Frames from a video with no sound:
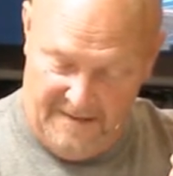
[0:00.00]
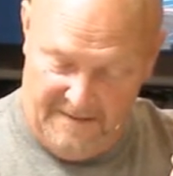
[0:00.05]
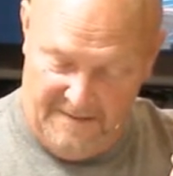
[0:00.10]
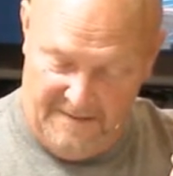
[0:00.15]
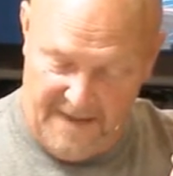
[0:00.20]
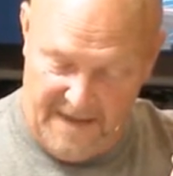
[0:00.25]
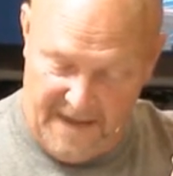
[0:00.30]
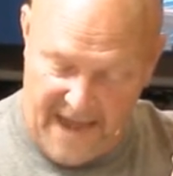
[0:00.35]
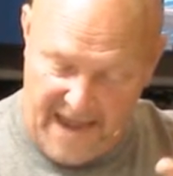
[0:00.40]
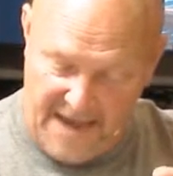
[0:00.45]

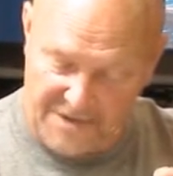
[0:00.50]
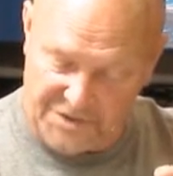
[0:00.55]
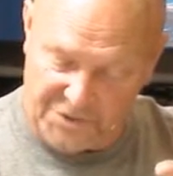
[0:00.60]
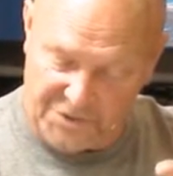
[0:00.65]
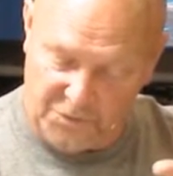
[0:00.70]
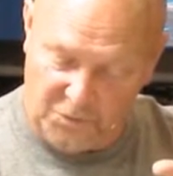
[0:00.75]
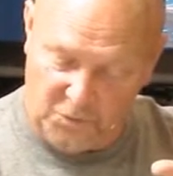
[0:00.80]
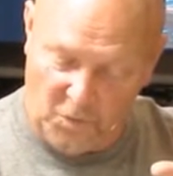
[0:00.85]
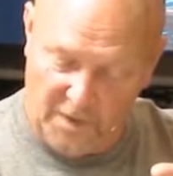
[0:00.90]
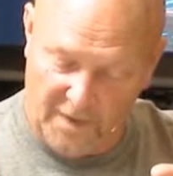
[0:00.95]
Then
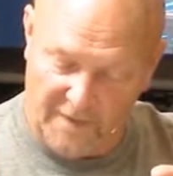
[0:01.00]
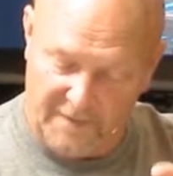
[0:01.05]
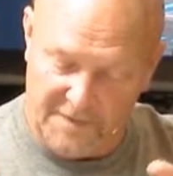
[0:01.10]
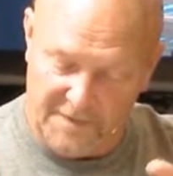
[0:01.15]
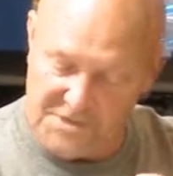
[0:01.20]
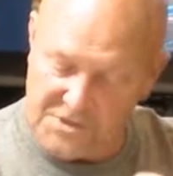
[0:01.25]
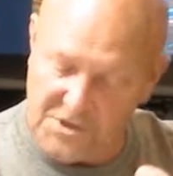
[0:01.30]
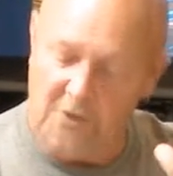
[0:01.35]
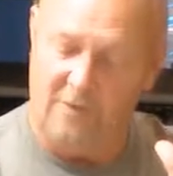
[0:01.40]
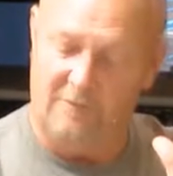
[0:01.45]
answered one of the
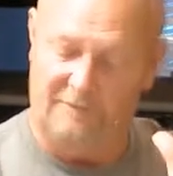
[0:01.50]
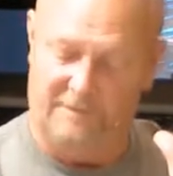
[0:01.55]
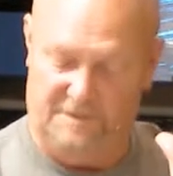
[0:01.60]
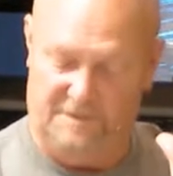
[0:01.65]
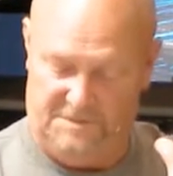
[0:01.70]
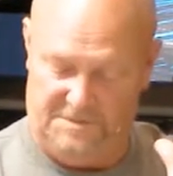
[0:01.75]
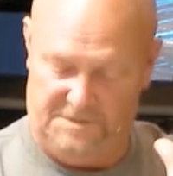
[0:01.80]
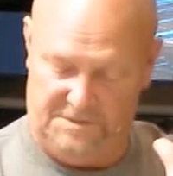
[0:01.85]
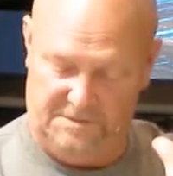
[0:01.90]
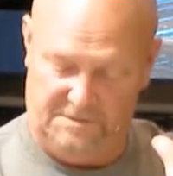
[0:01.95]

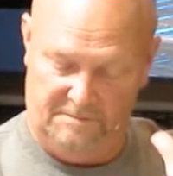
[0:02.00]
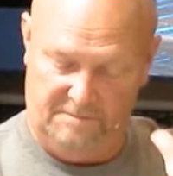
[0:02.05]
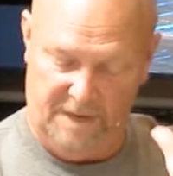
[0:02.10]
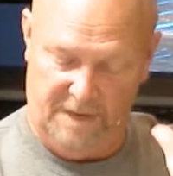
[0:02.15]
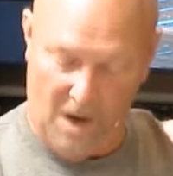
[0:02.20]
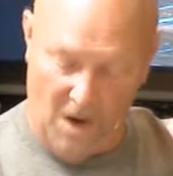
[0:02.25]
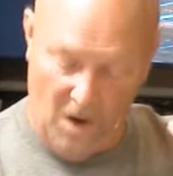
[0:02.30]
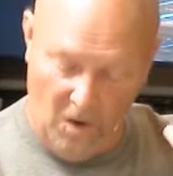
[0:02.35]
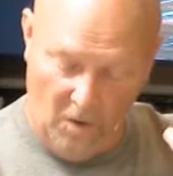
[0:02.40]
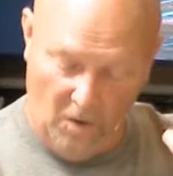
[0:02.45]
servants,
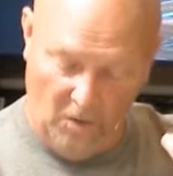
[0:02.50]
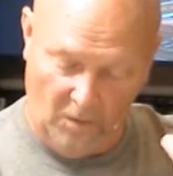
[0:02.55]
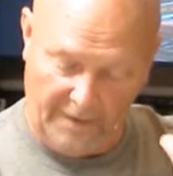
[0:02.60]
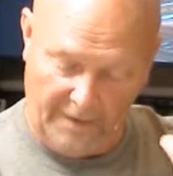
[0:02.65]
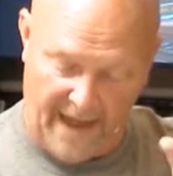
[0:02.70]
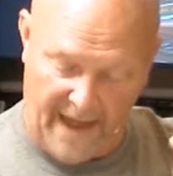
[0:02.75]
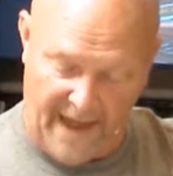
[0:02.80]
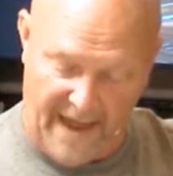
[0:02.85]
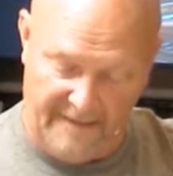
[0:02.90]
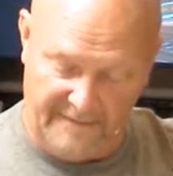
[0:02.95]
Behold,
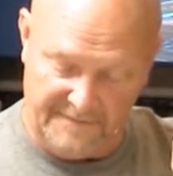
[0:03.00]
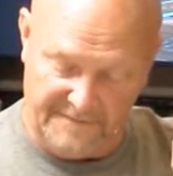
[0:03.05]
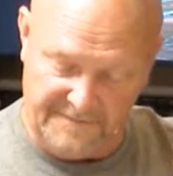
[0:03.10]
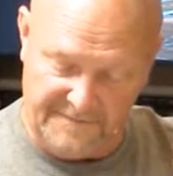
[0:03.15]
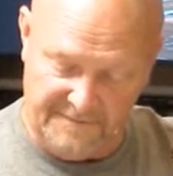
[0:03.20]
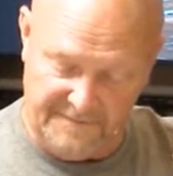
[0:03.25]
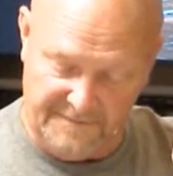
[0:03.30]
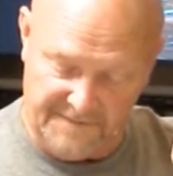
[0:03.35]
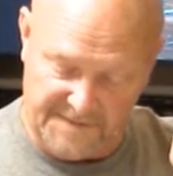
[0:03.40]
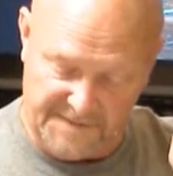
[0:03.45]
I have
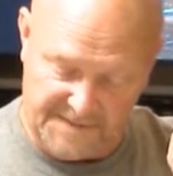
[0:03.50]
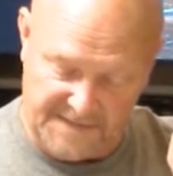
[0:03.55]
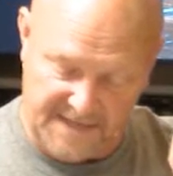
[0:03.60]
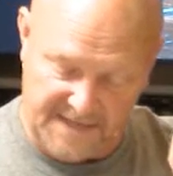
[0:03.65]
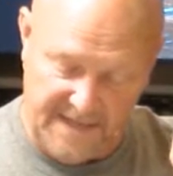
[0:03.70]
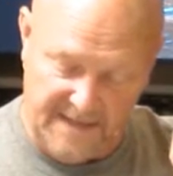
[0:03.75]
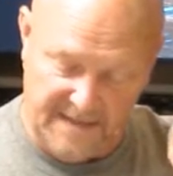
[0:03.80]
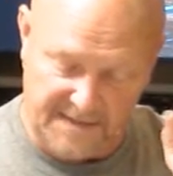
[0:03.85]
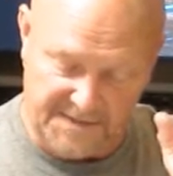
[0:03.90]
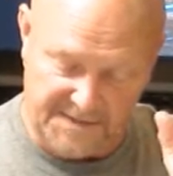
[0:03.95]

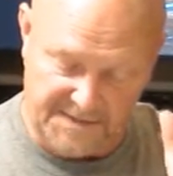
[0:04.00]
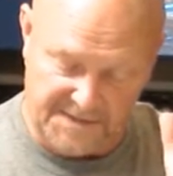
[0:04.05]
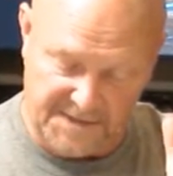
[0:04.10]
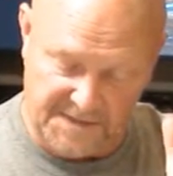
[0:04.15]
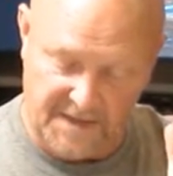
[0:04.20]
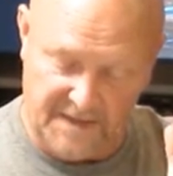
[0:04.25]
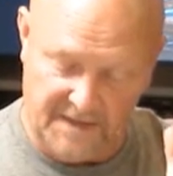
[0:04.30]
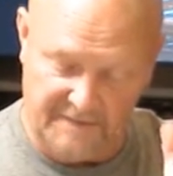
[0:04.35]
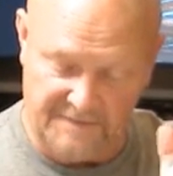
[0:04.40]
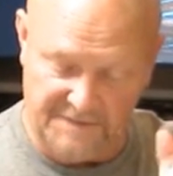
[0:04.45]
seen a
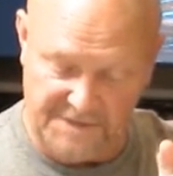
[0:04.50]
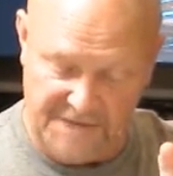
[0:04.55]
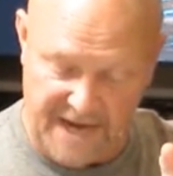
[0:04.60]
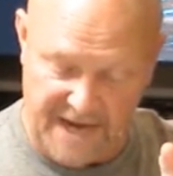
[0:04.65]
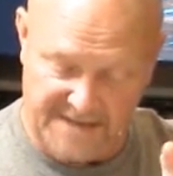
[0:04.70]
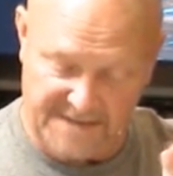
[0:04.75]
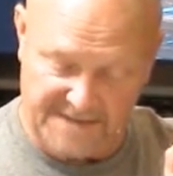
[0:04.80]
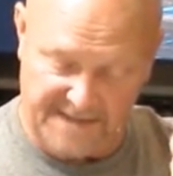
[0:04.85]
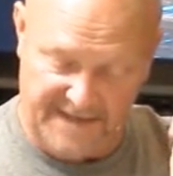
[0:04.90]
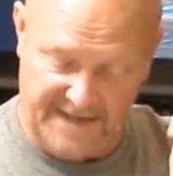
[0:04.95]
son of
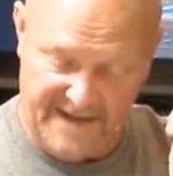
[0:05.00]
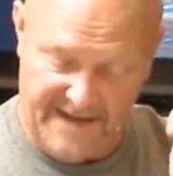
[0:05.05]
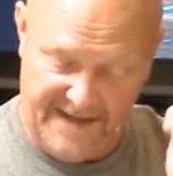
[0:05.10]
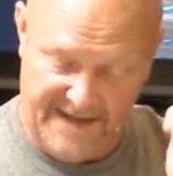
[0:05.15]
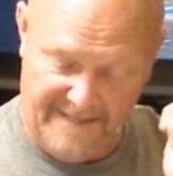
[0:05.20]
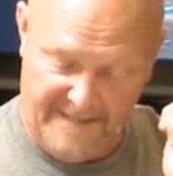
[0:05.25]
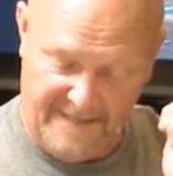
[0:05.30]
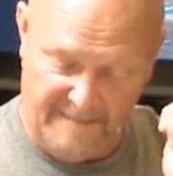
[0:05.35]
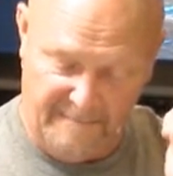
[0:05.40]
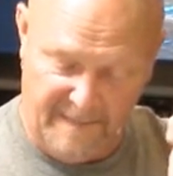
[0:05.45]
Jesse,
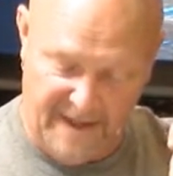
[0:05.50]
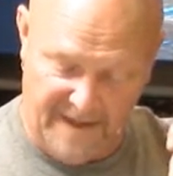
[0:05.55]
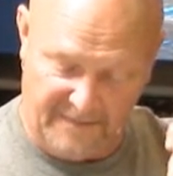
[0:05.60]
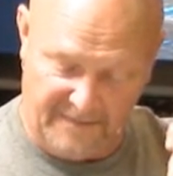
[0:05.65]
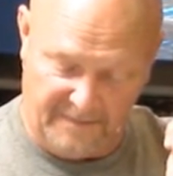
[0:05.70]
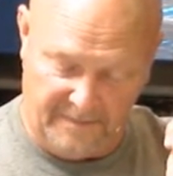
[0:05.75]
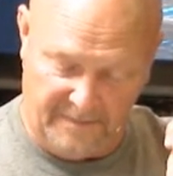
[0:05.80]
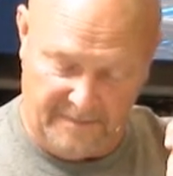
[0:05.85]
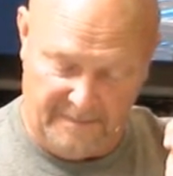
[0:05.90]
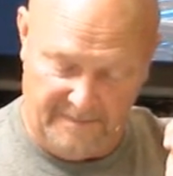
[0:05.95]
the
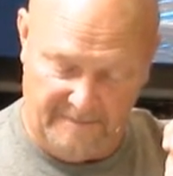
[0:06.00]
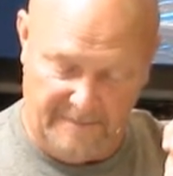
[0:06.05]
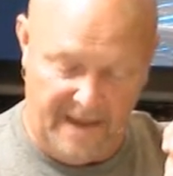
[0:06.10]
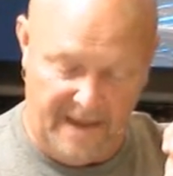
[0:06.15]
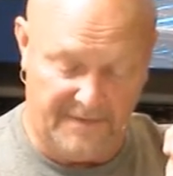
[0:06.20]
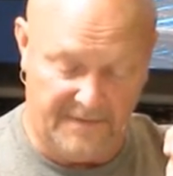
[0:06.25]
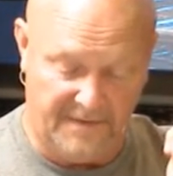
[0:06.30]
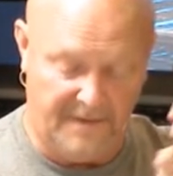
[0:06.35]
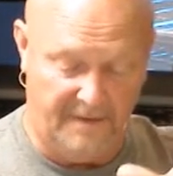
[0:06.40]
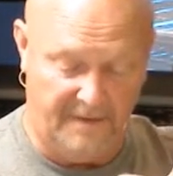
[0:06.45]

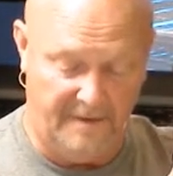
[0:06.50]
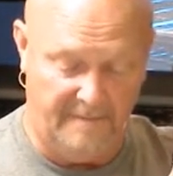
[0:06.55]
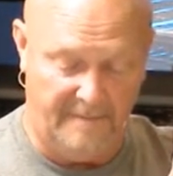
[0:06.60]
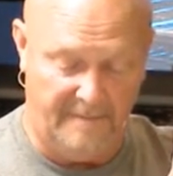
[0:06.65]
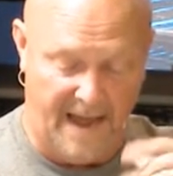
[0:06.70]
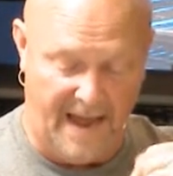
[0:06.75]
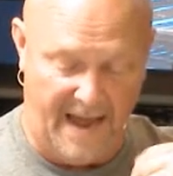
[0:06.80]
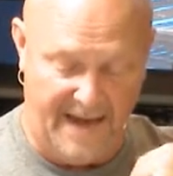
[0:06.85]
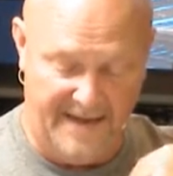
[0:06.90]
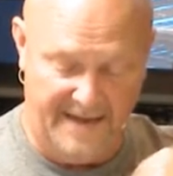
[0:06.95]

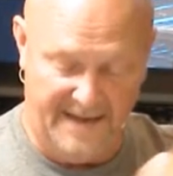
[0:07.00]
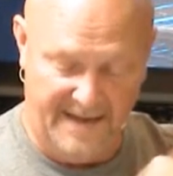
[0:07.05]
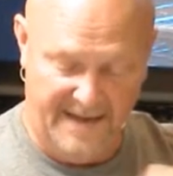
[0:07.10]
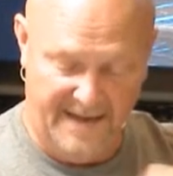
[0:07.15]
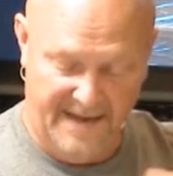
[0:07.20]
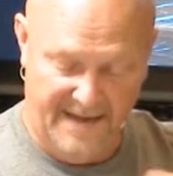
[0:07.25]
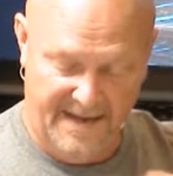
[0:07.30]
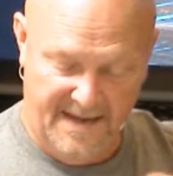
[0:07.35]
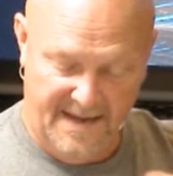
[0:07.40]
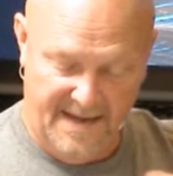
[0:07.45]
Bethlehemite,
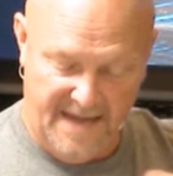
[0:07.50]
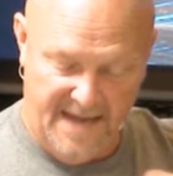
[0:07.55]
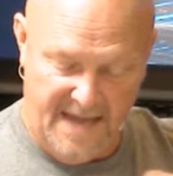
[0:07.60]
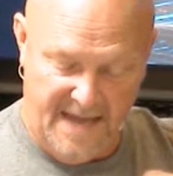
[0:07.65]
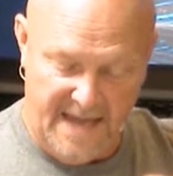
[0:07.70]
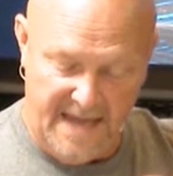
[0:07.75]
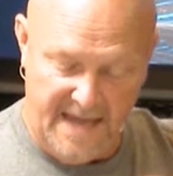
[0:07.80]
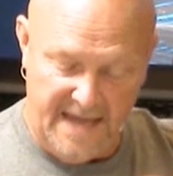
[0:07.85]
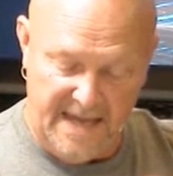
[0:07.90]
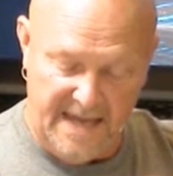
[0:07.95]

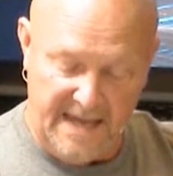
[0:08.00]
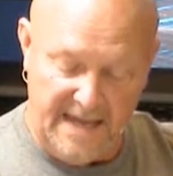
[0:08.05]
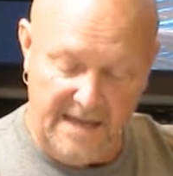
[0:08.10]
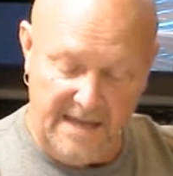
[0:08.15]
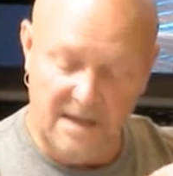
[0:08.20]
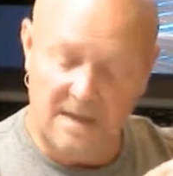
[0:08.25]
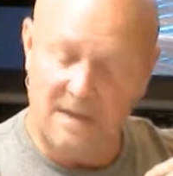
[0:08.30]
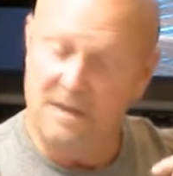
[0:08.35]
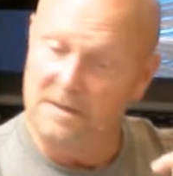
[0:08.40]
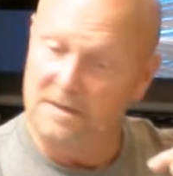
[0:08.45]

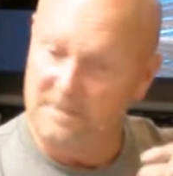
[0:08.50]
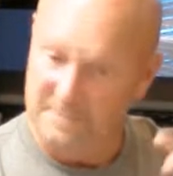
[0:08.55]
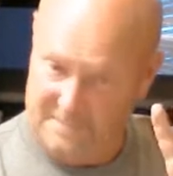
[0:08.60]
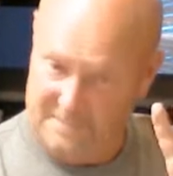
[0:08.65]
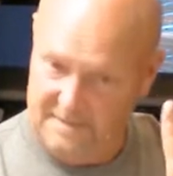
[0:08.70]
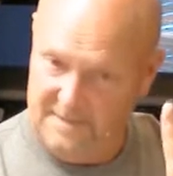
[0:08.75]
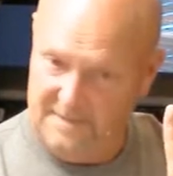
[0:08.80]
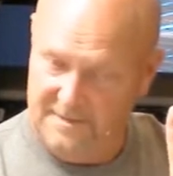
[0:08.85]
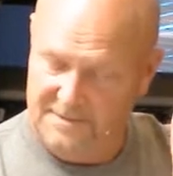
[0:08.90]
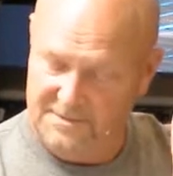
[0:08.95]
he,
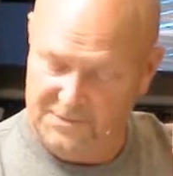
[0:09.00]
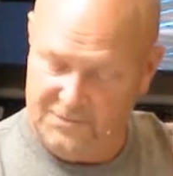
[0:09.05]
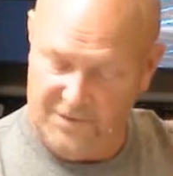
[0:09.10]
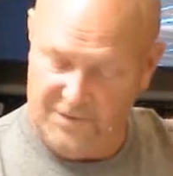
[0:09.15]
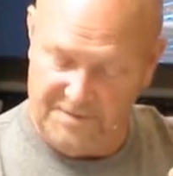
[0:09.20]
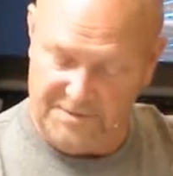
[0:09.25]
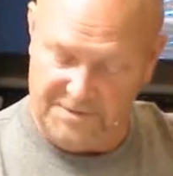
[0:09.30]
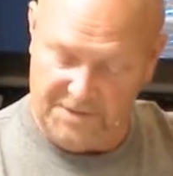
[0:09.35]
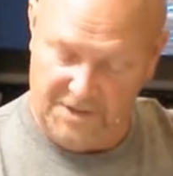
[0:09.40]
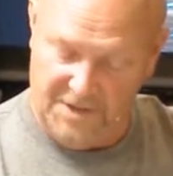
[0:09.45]

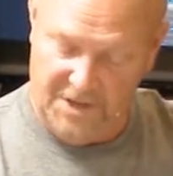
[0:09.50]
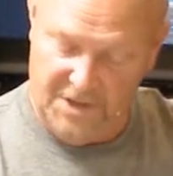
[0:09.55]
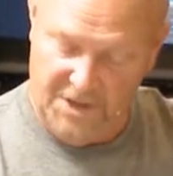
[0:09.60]
description,